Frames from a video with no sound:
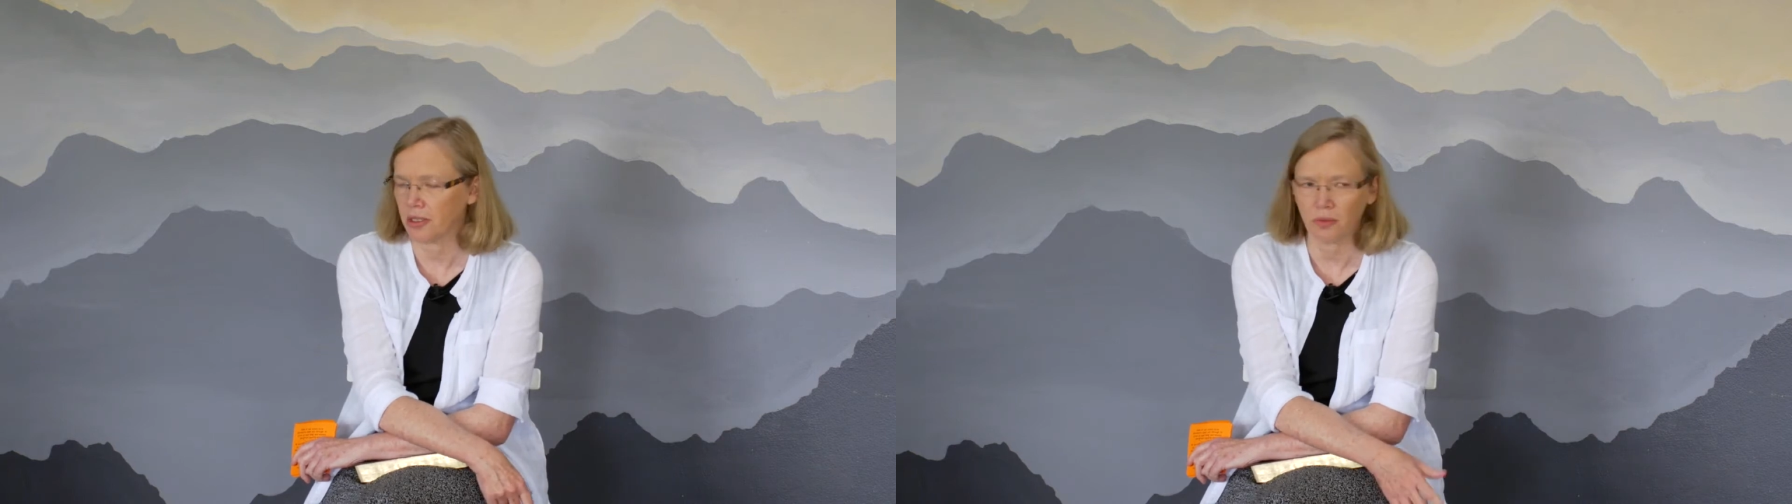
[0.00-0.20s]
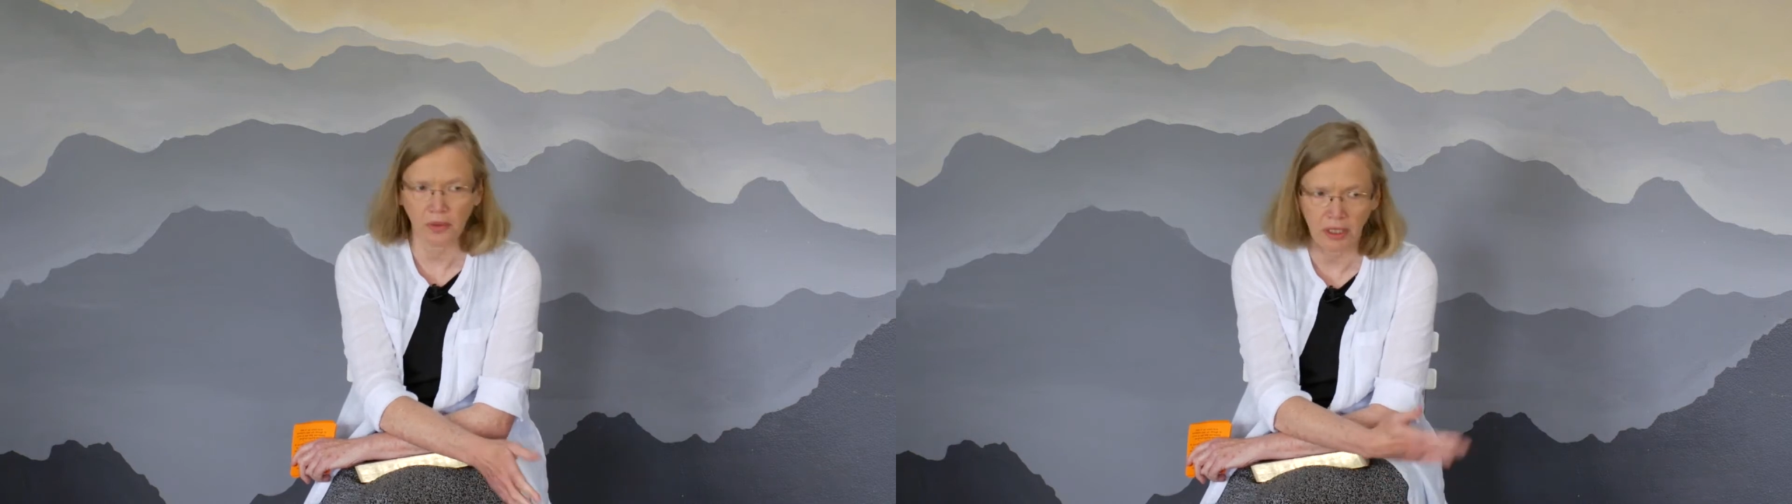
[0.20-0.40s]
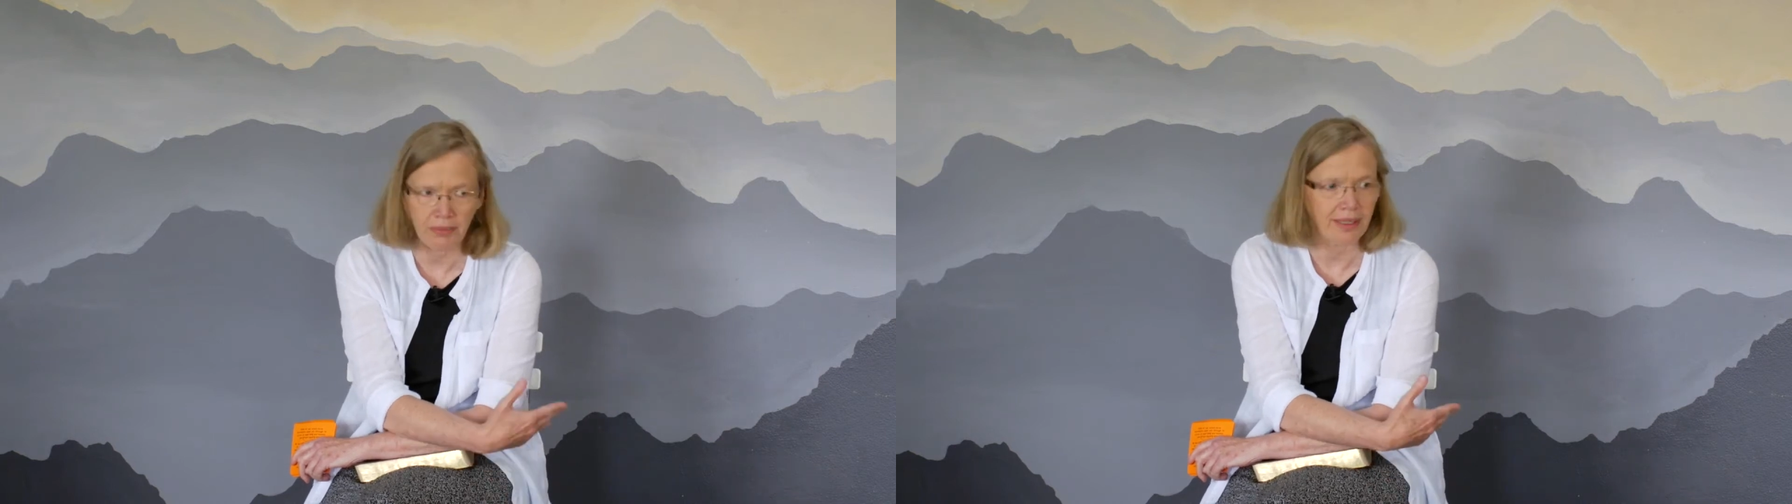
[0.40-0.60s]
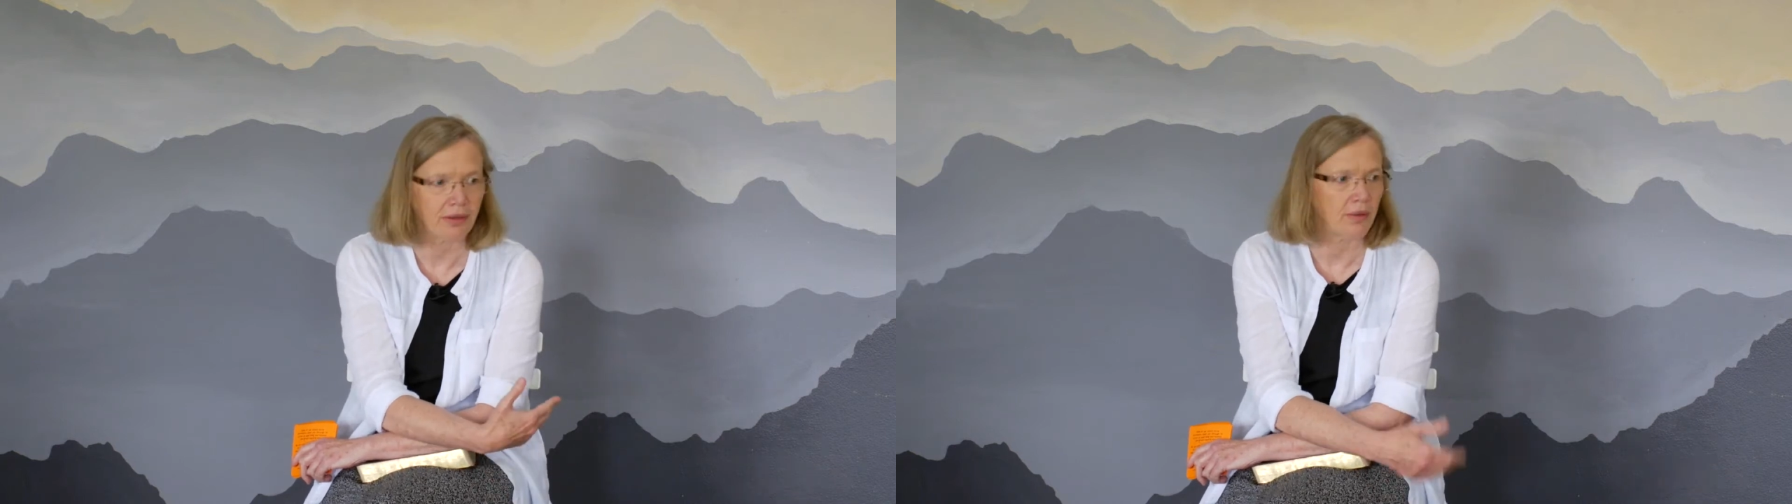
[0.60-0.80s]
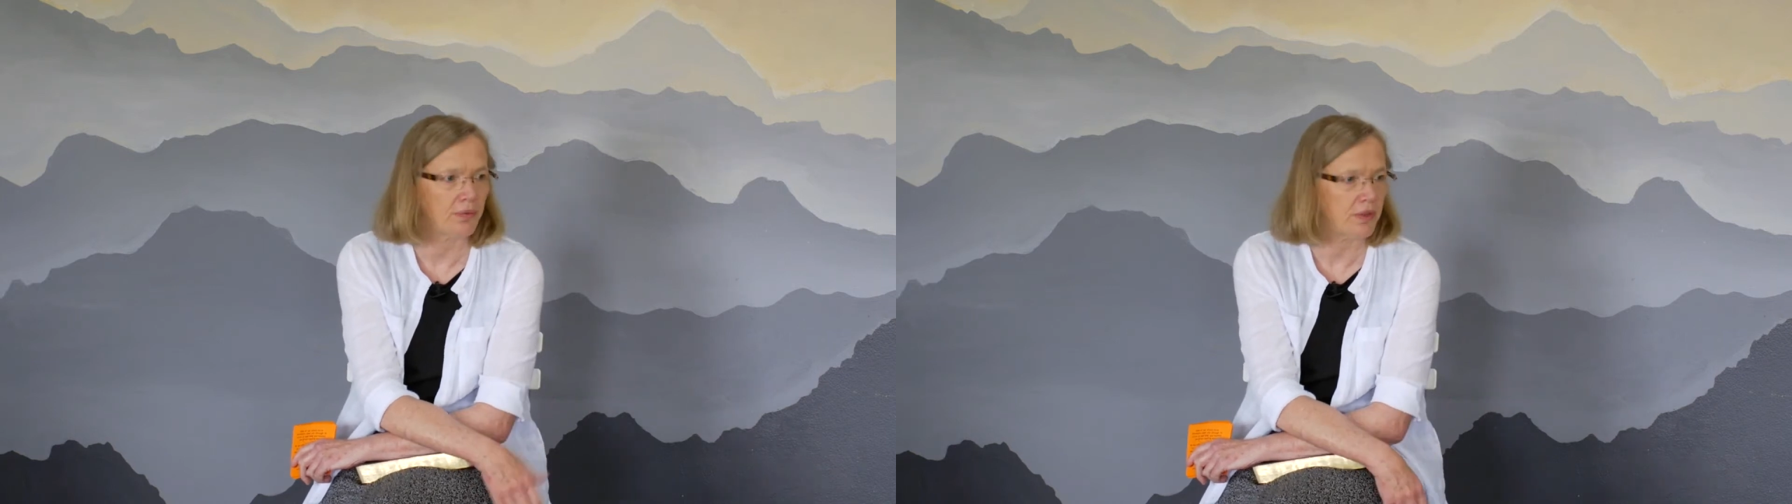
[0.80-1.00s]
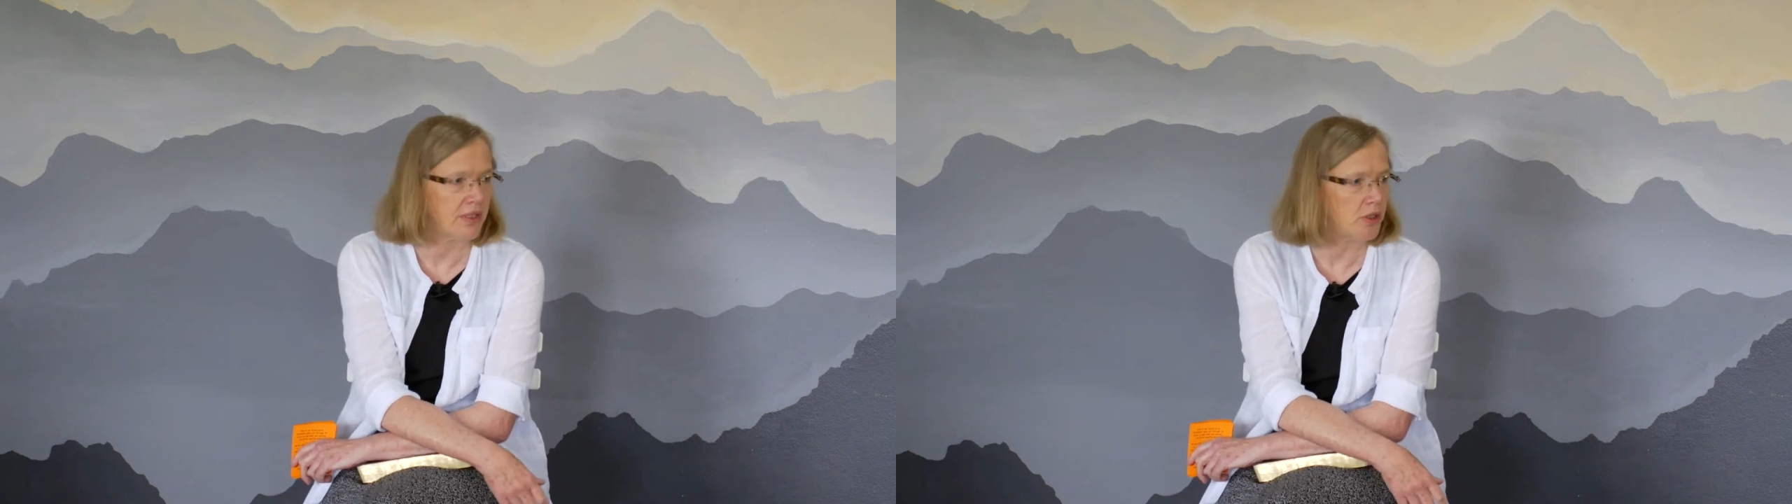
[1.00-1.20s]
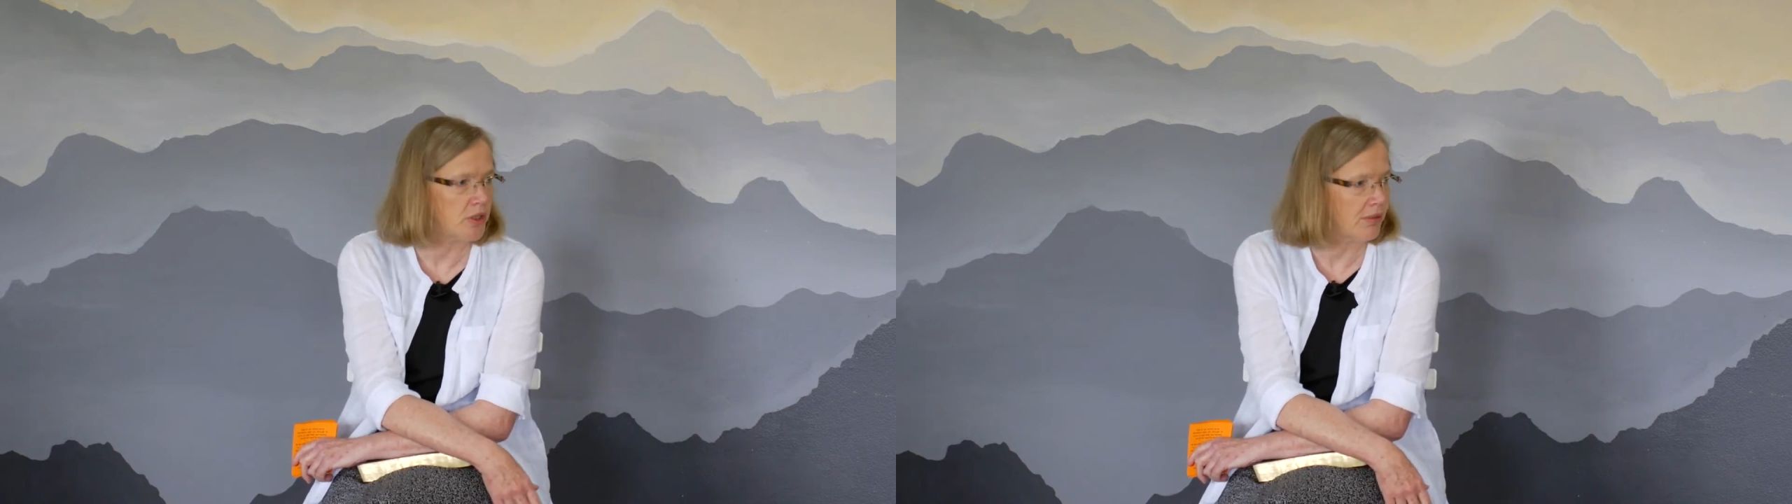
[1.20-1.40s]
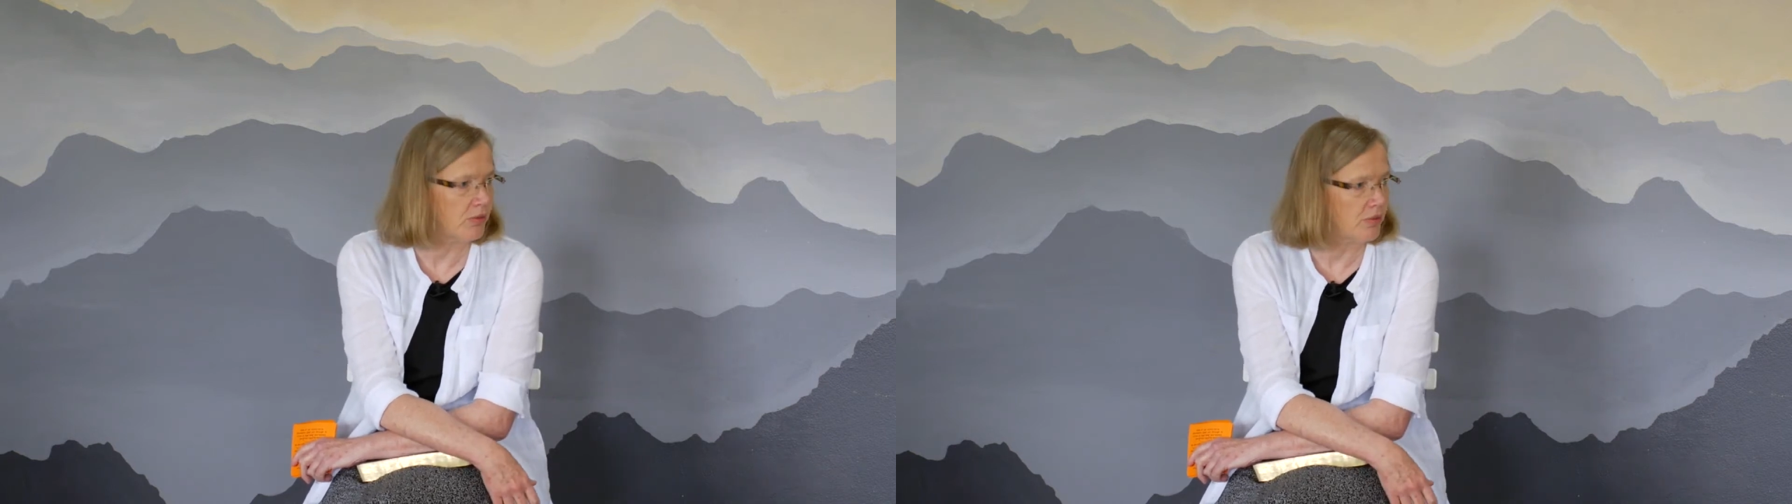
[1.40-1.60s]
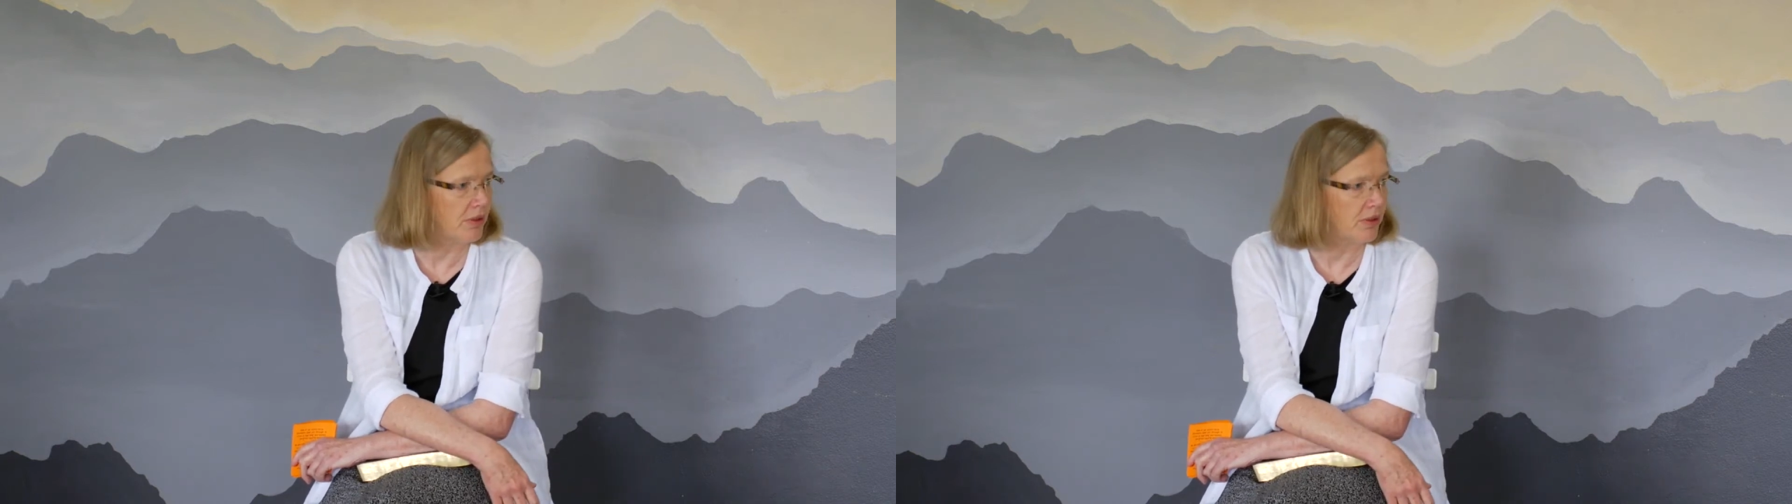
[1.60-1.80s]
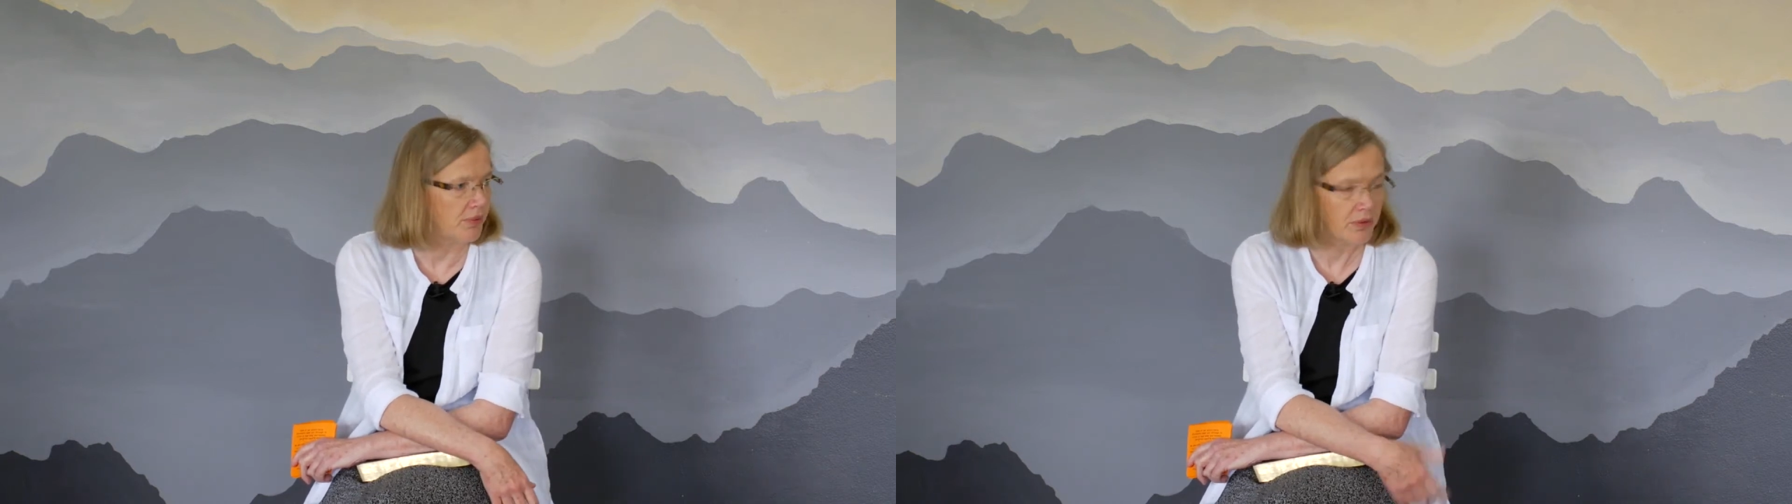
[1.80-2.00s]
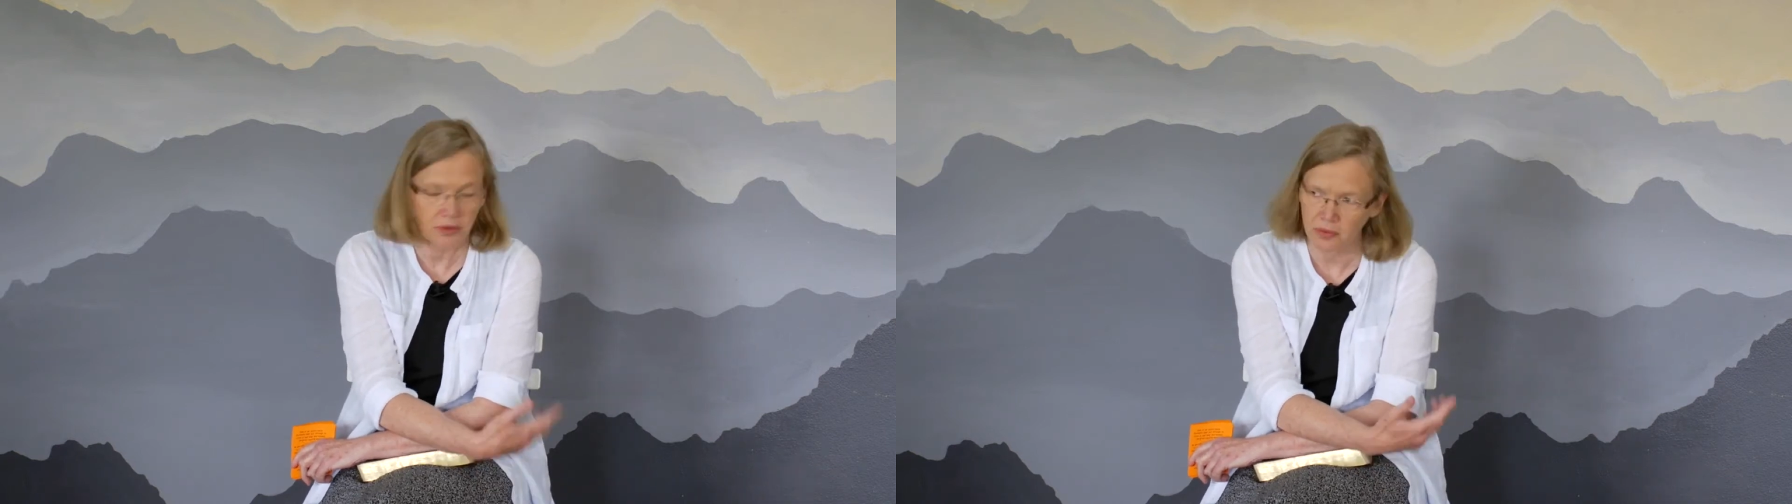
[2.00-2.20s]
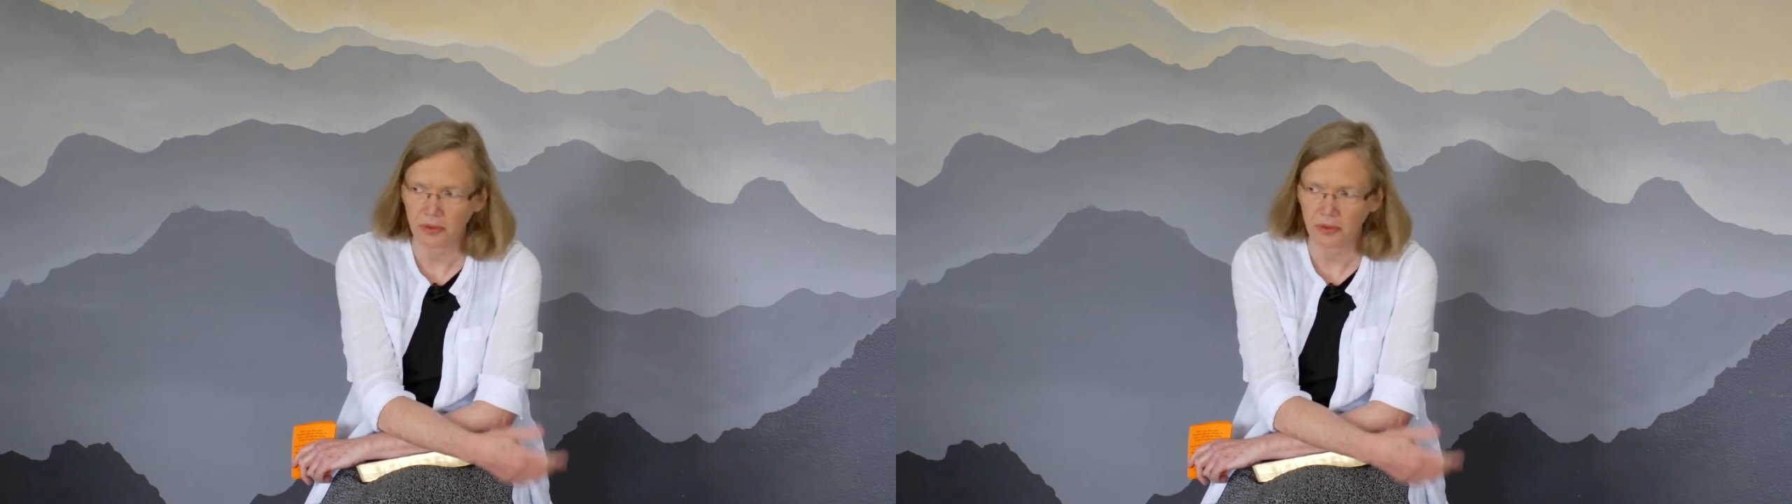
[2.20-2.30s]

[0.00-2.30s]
Don't worry about teaching them to read Afrikaans.